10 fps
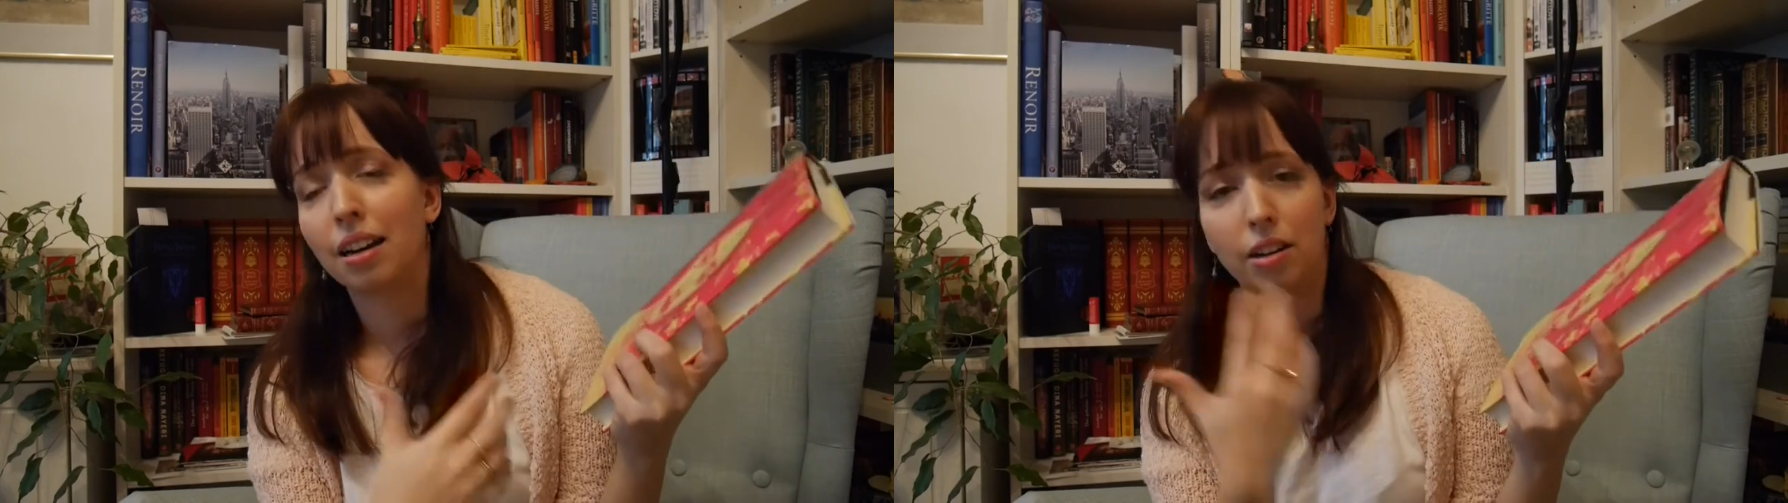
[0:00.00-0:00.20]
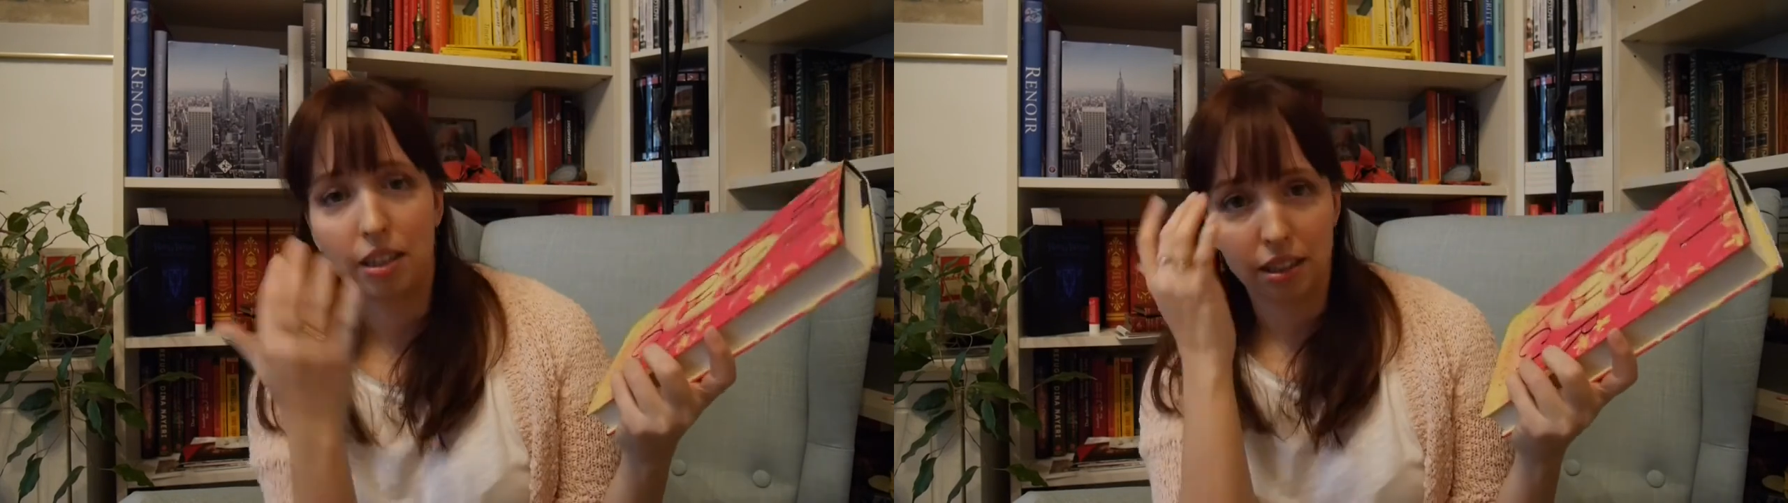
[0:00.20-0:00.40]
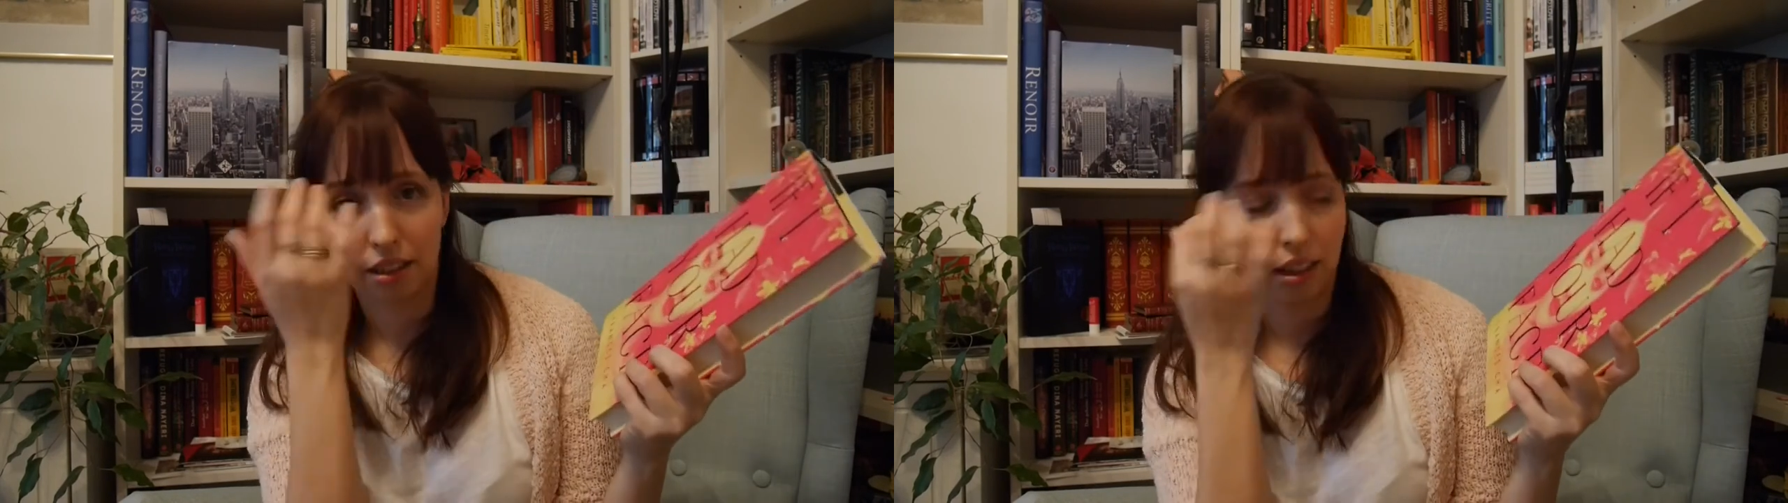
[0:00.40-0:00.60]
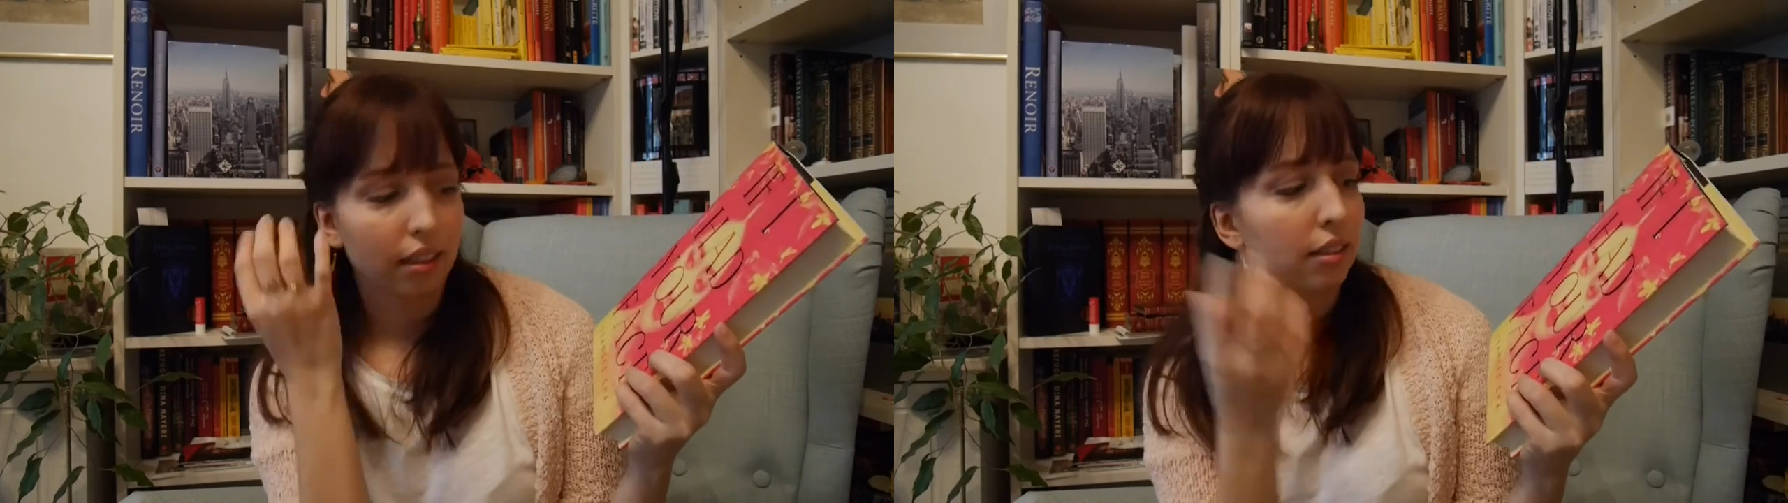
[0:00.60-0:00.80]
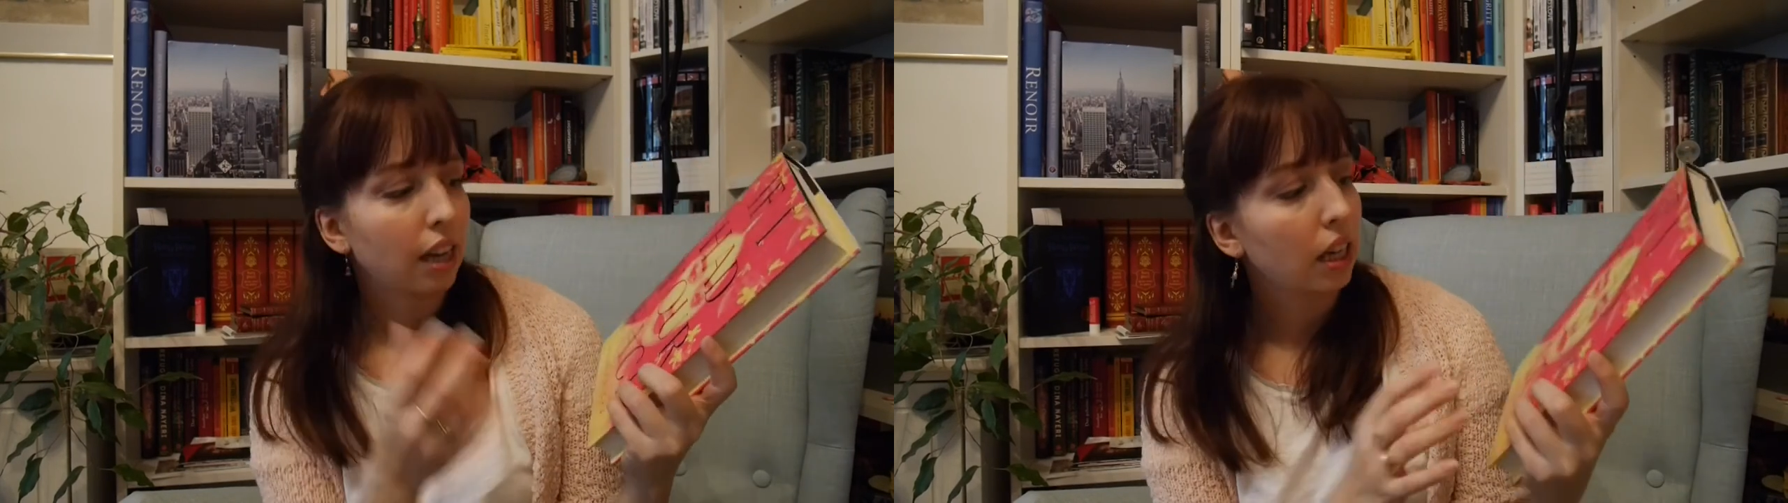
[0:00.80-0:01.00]
or
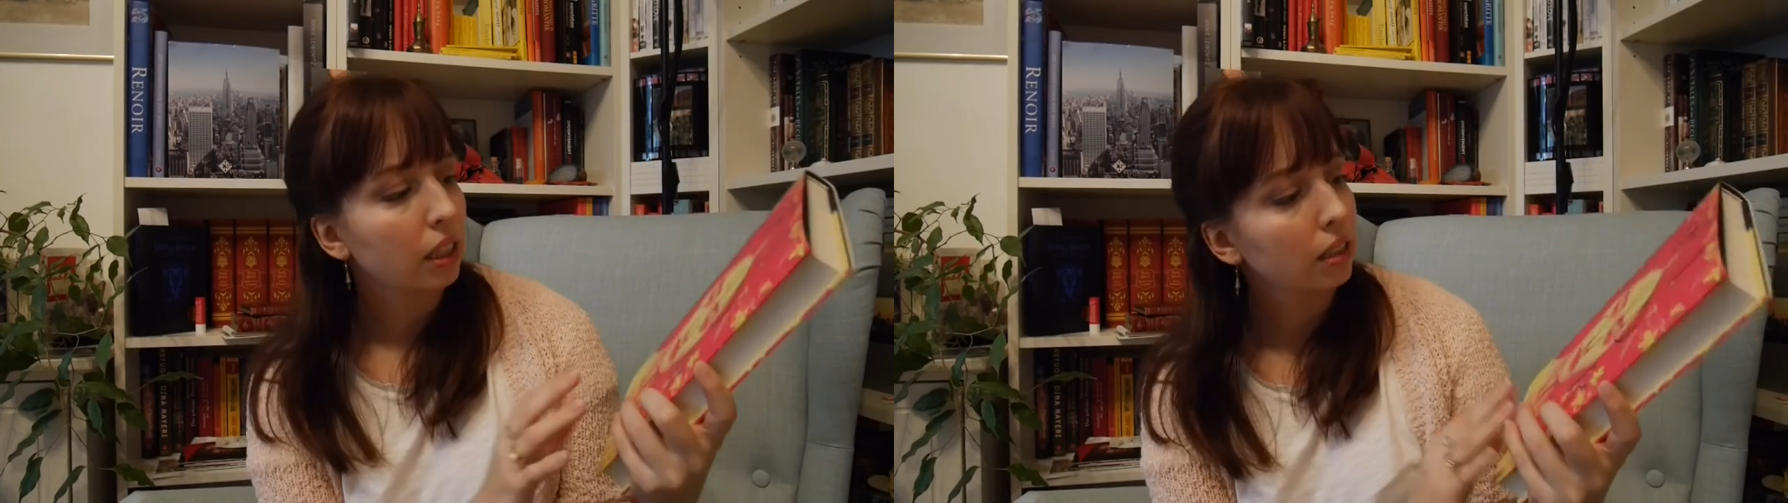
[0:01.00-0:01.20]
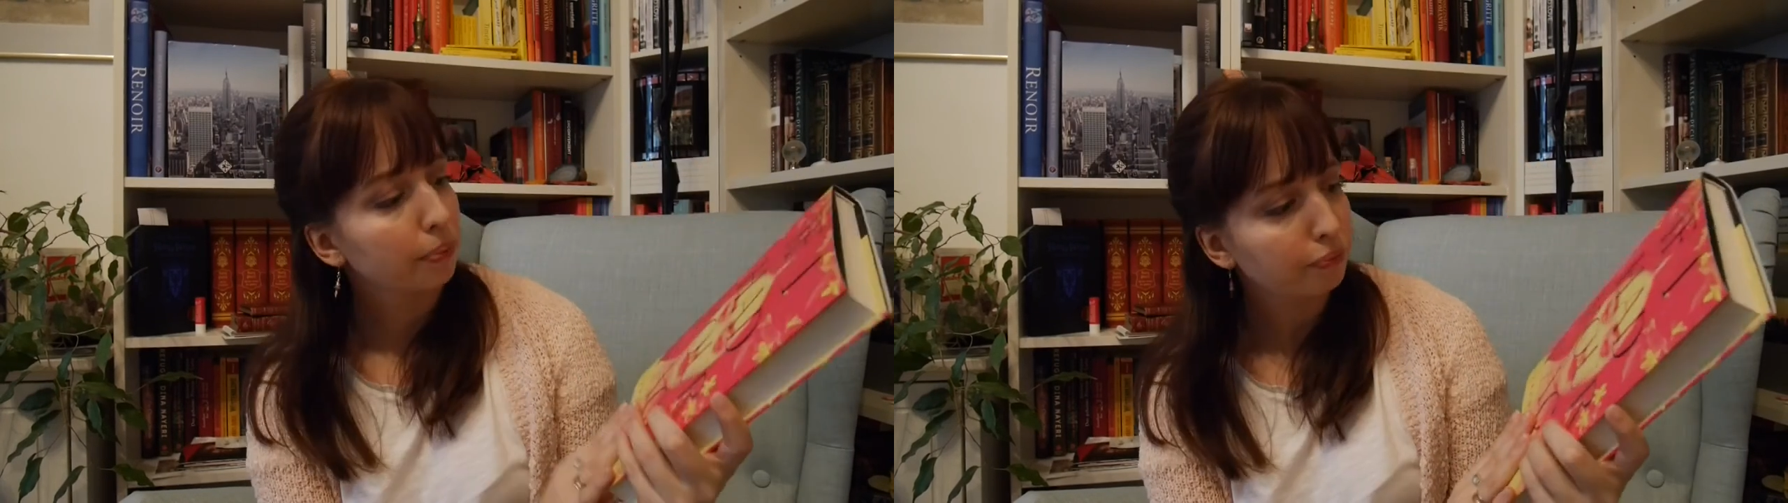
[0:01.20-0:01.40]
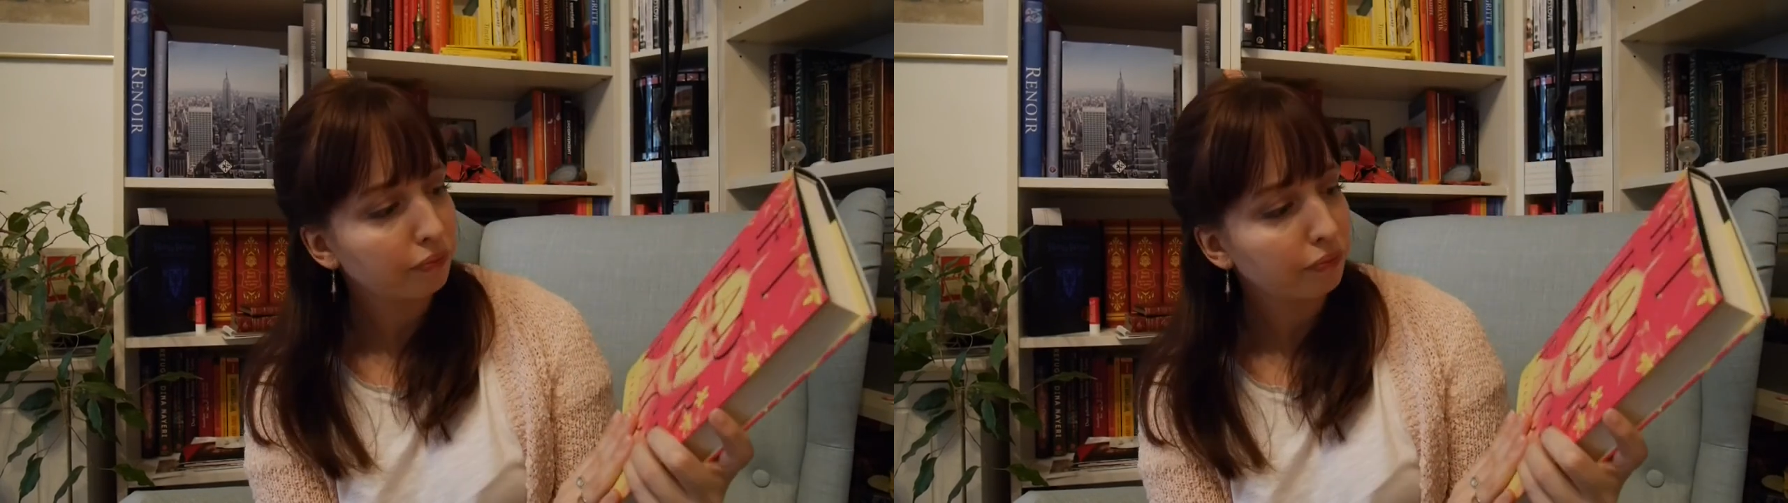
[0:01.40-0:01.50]
like tucked.